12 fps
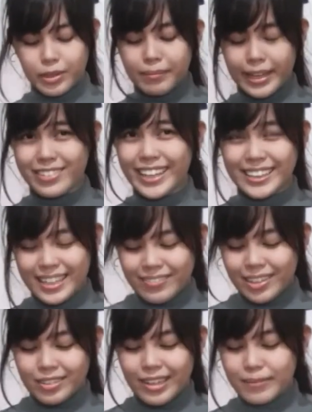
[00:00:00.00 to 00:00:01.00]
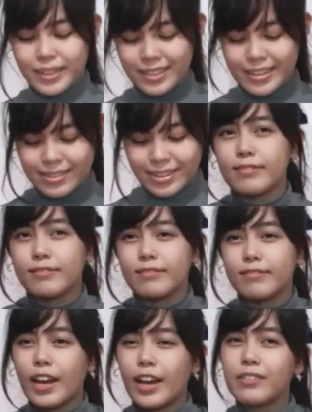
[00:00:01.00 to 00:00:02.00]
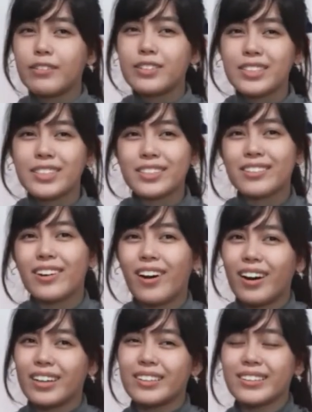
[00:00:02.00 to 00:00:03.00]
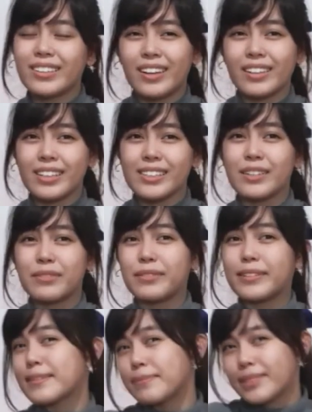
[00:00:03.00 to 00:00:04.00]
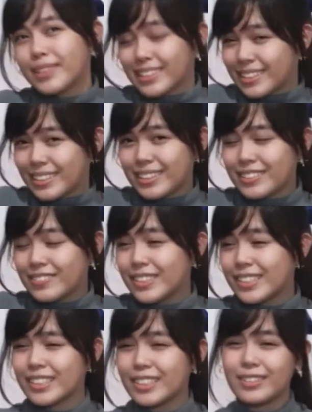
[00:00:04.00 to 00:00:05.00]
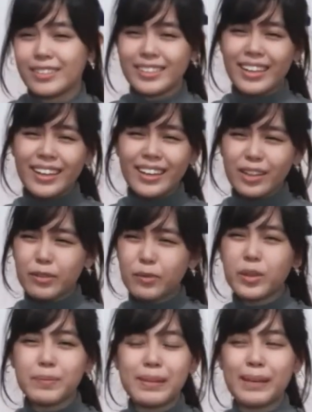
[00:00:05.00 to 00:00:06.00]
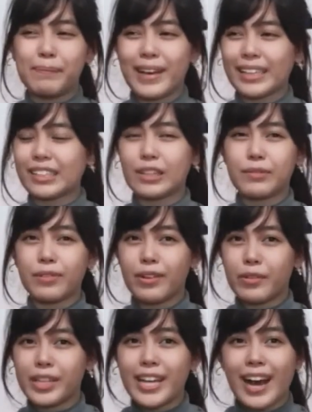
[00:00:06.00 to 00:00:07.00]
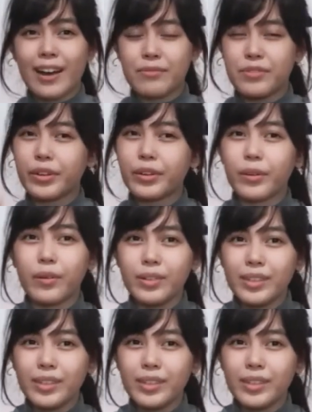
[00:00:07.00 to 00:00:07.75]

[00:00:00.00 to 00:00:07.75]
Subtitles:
Just a disclaimer, I won't show all the contents of this book to you because I think it would be better to have your own.